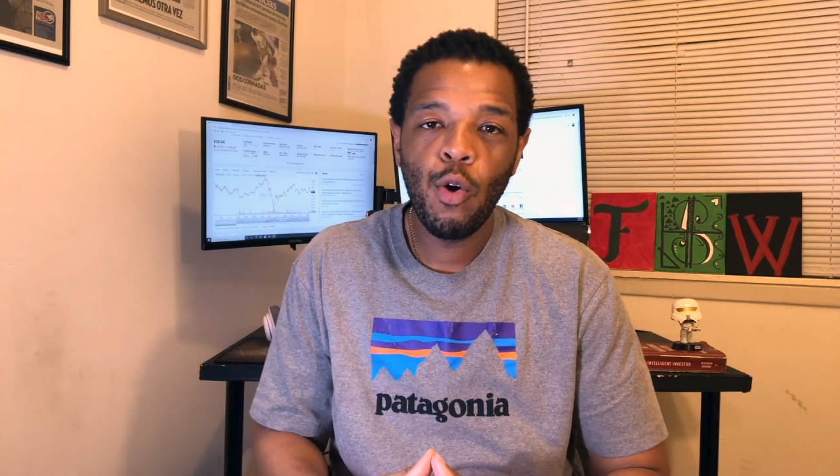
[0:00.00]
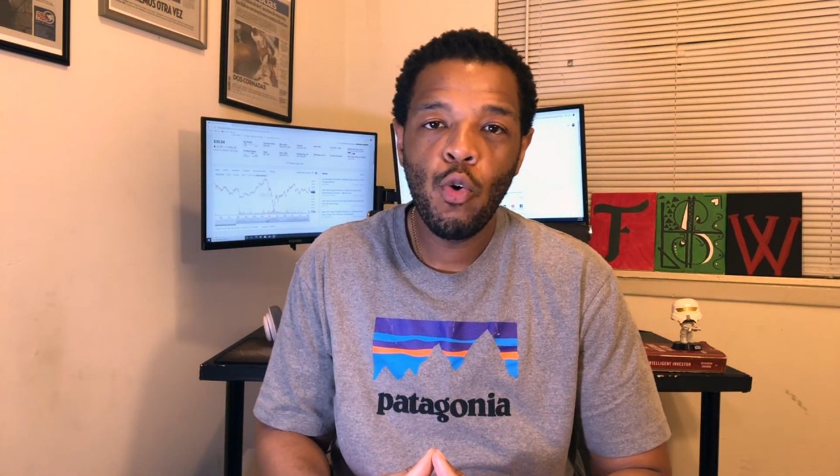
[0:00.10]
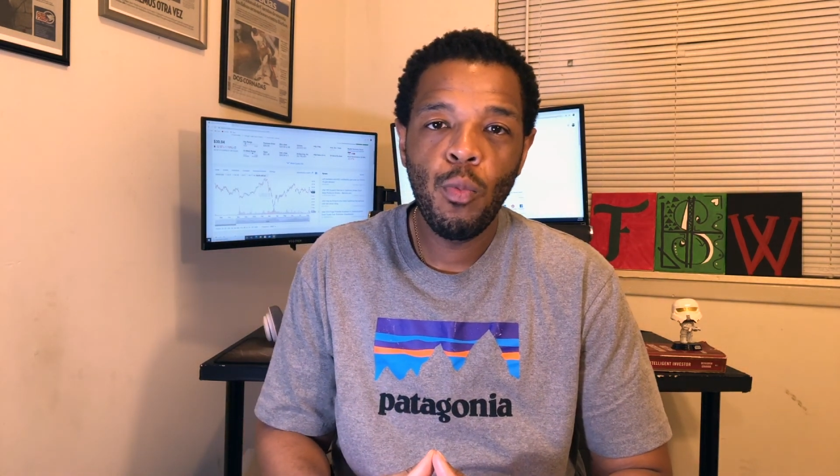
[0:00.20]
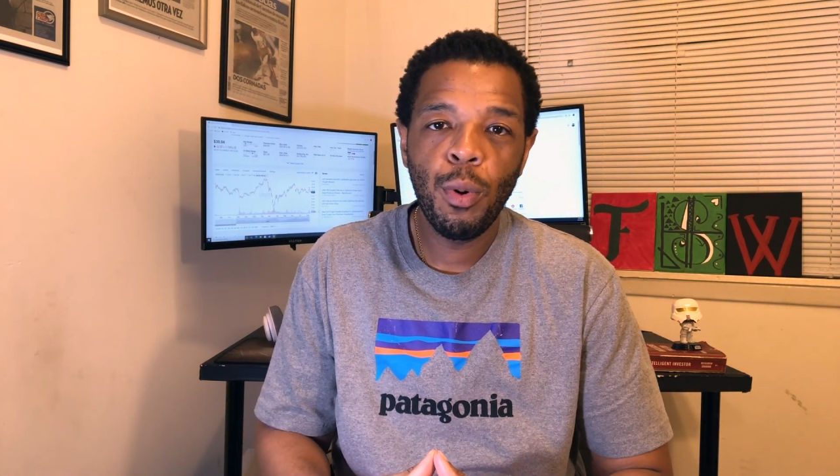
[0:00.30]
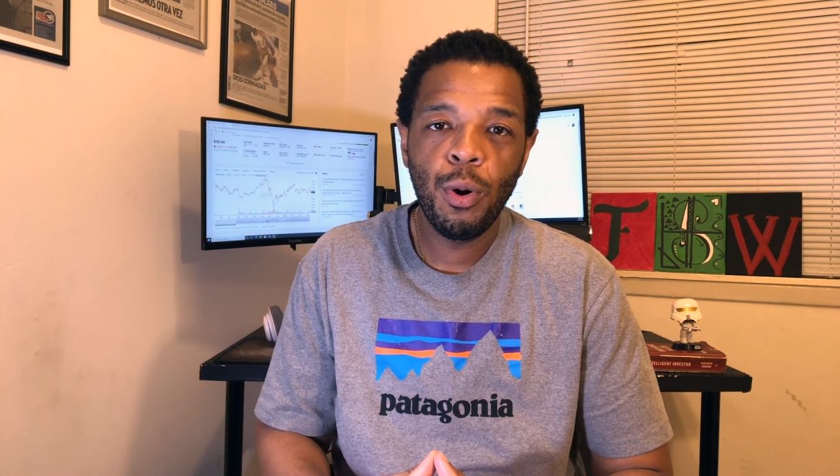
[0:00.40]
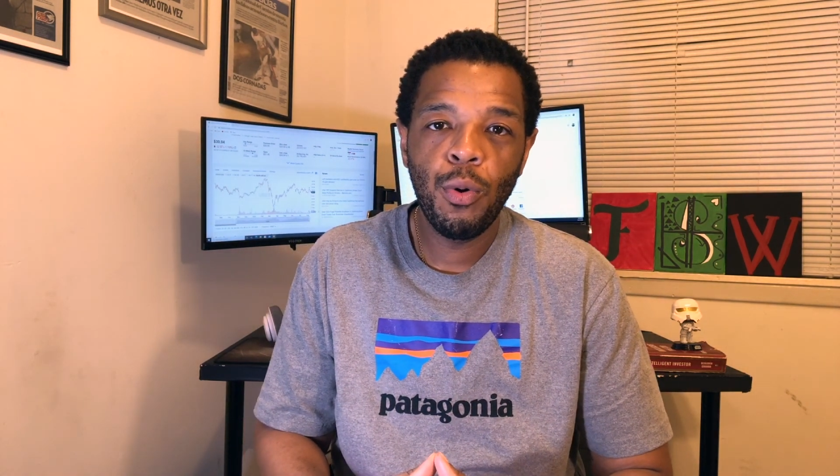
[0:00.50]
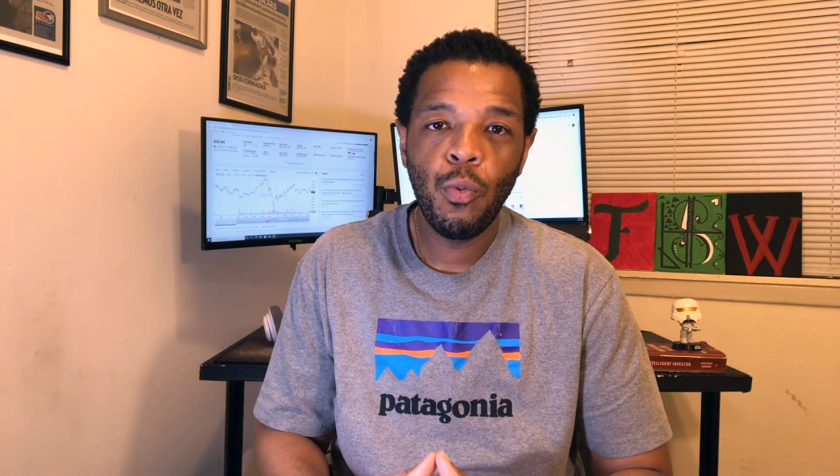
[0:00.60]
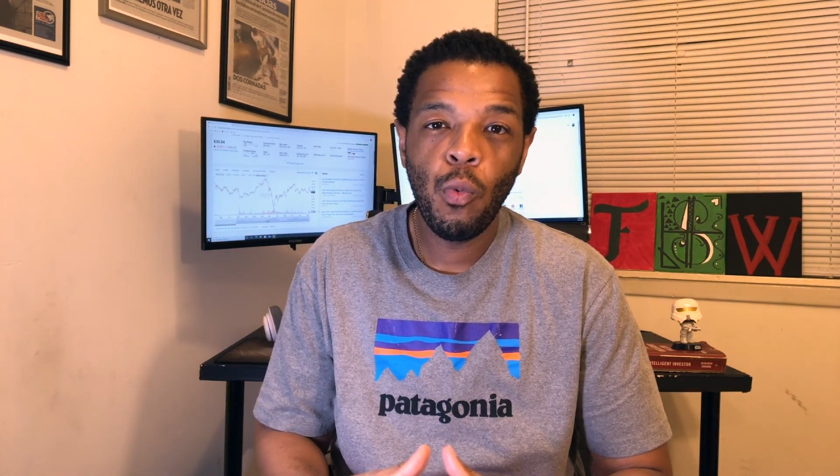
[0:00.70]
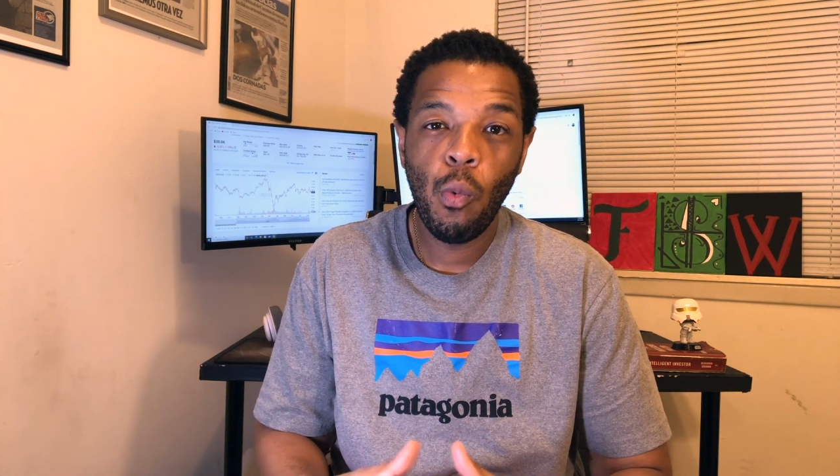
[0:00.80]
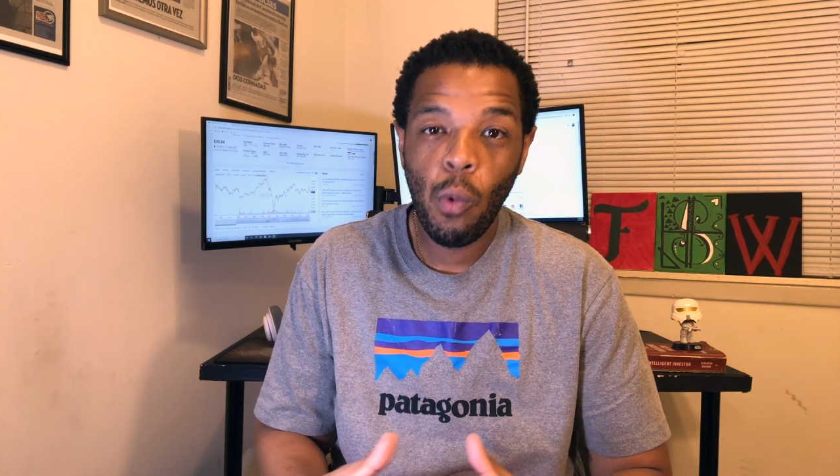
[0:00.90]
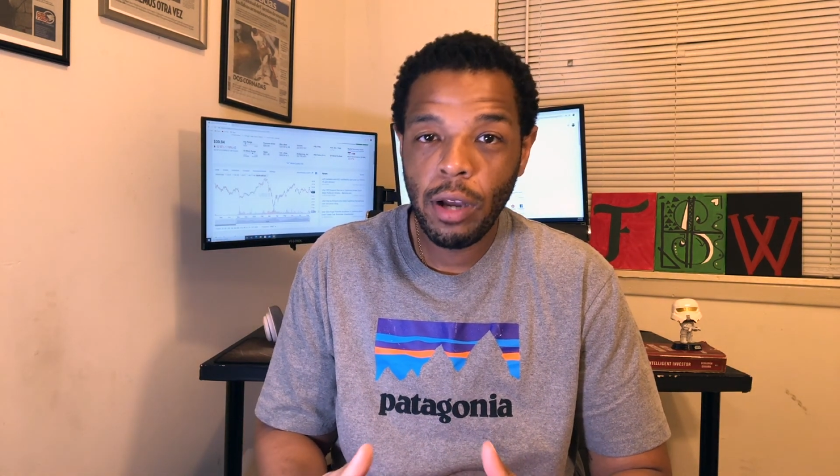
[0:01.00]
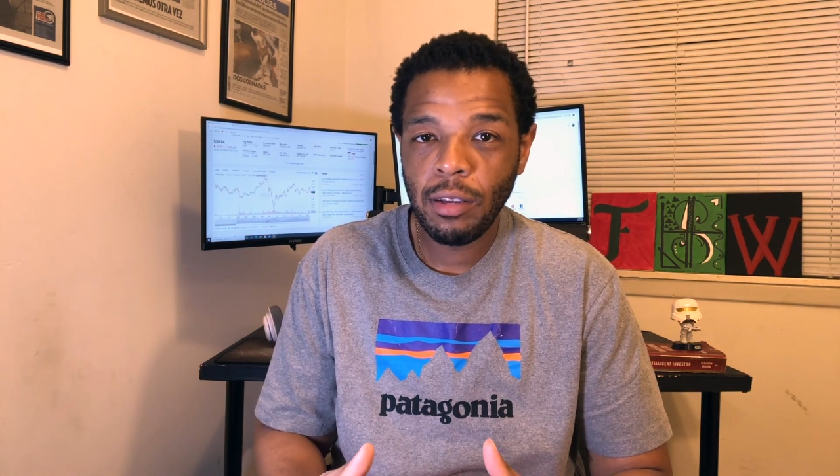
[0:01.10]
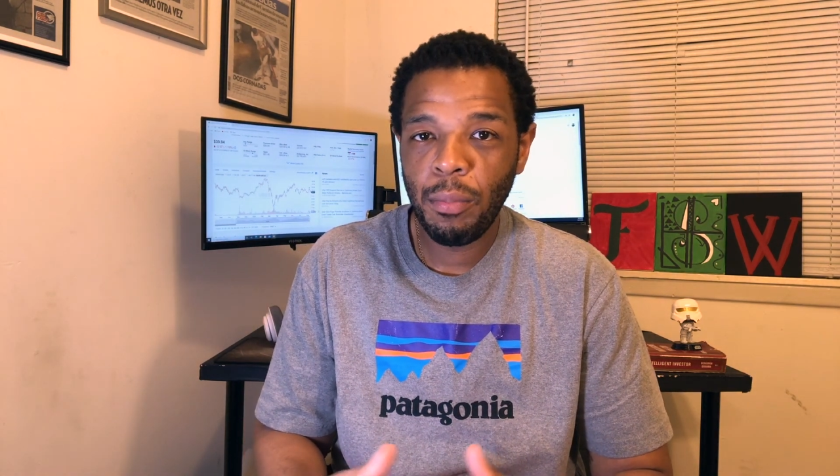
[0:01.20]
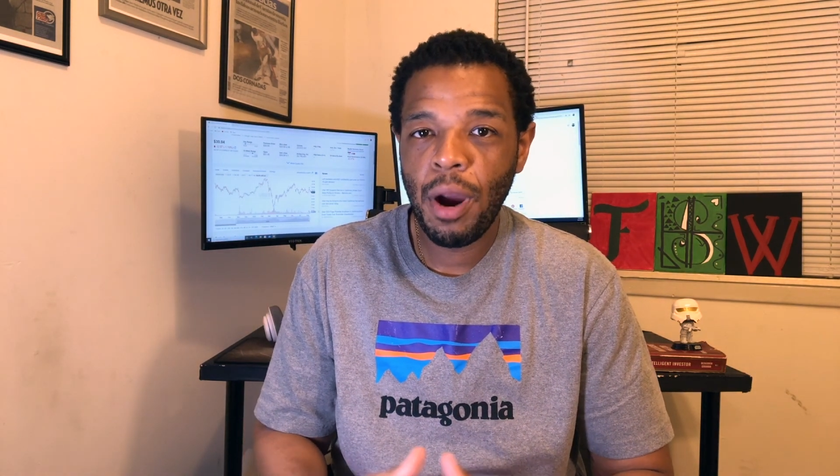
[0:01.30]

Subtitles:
Uber wasn't